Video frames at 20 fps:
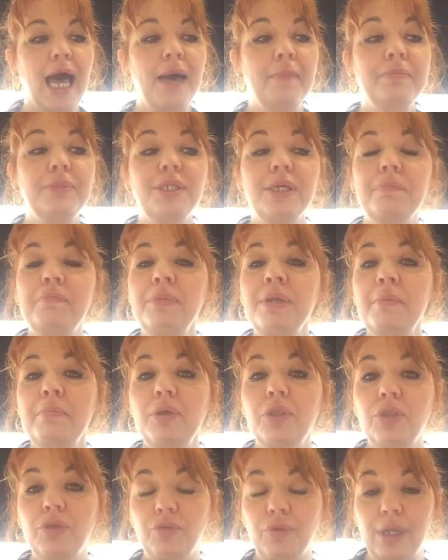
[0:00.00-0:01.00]
Tip number
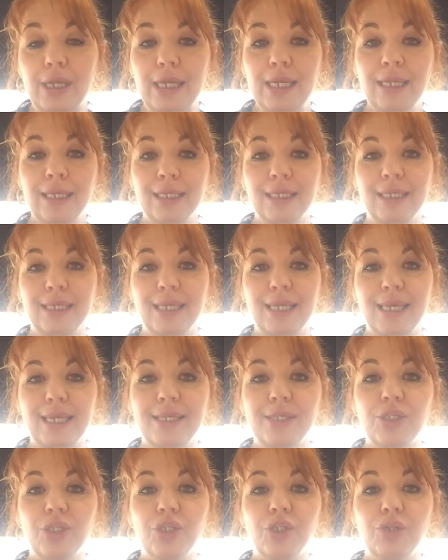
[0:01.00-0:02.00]
3
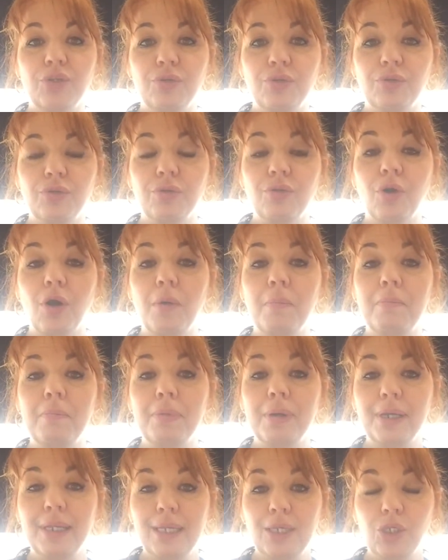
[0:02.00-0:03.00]
is to
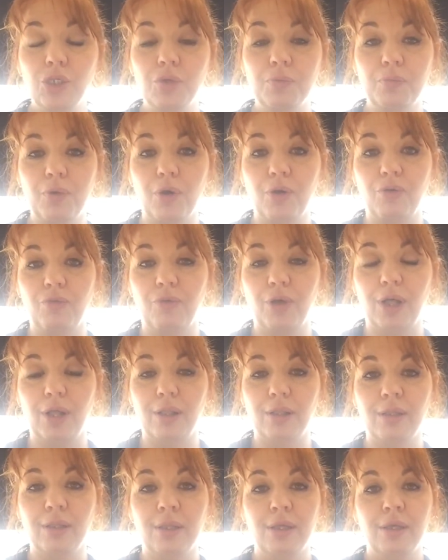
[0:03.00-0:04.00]
complete your profile.
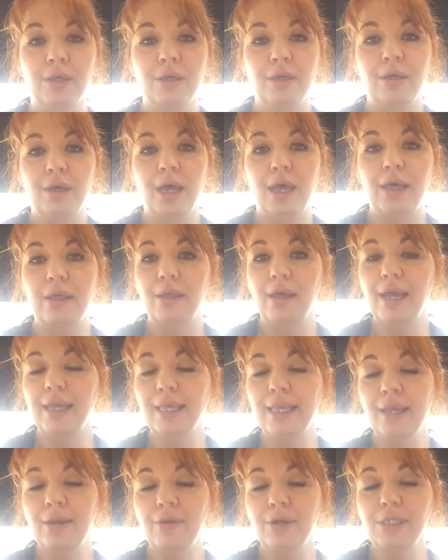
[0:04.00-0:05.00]
I
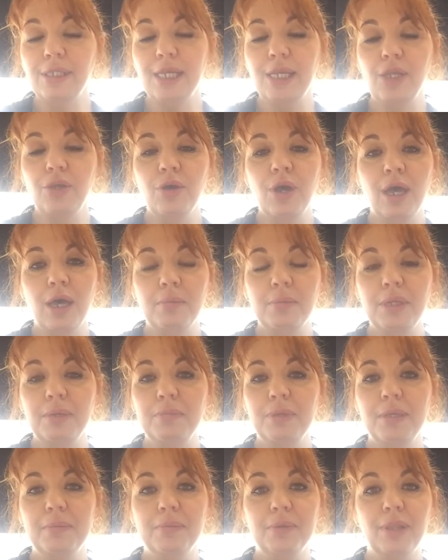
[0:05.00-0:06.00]
cannot tell you how many
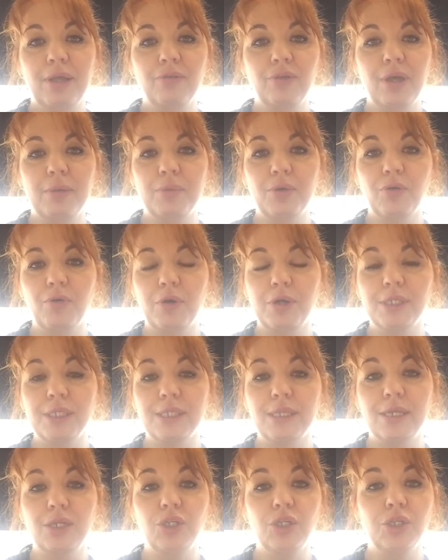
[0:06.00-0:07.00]
people I've come across
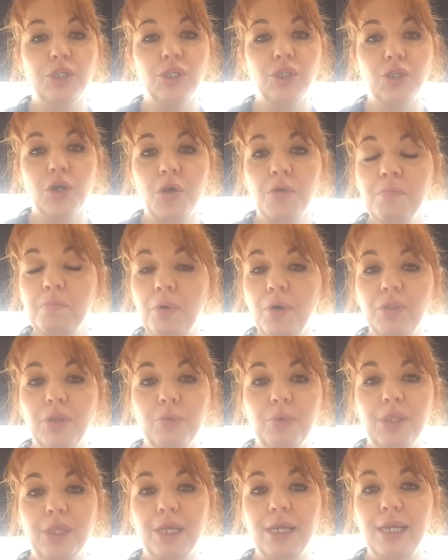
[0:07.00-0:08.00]
that just don't bother
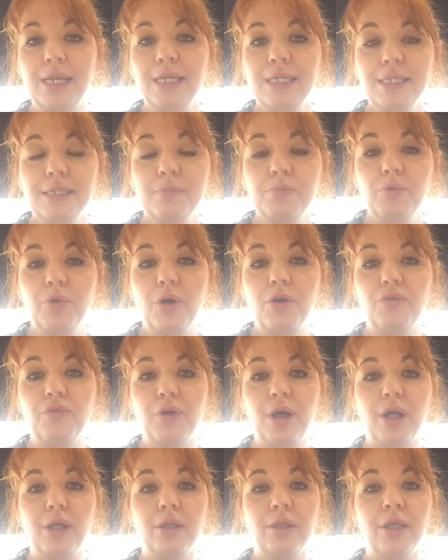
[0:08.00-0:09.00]
with their LinkedIn
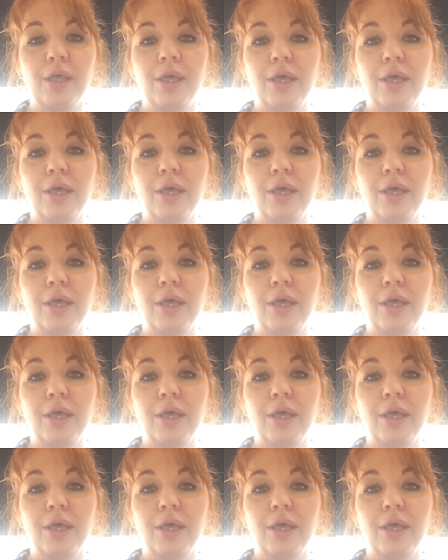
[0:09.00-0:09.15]
profile.